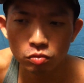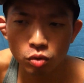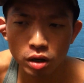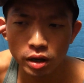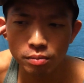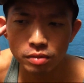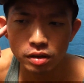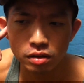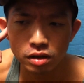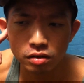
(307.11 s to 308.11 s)
what can
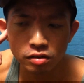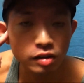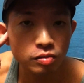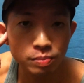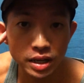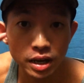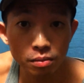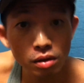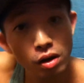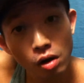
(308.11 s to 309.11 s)
be, I think, 6
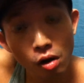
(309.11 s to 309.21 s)
p.m.